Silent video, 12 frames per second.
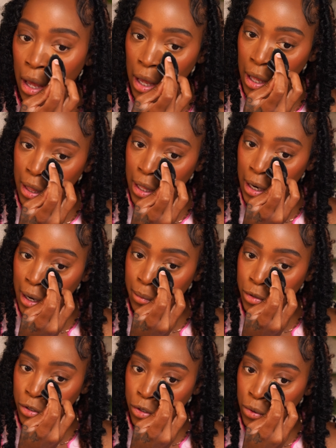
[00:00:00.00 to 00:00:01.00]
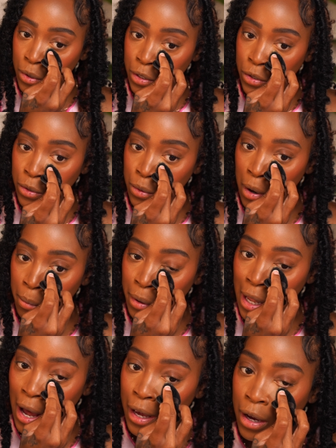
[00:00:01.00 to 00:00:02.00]
and then I'm just going to
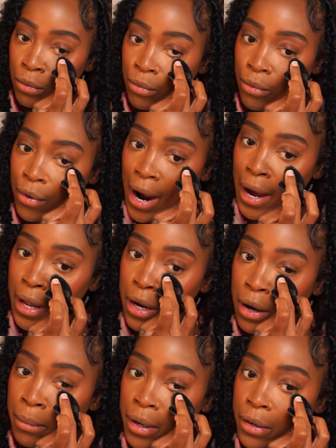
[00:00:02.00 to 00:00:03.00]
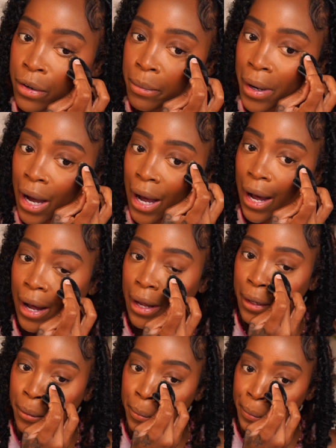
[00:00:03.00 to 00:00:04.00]
apply it right up under my eye.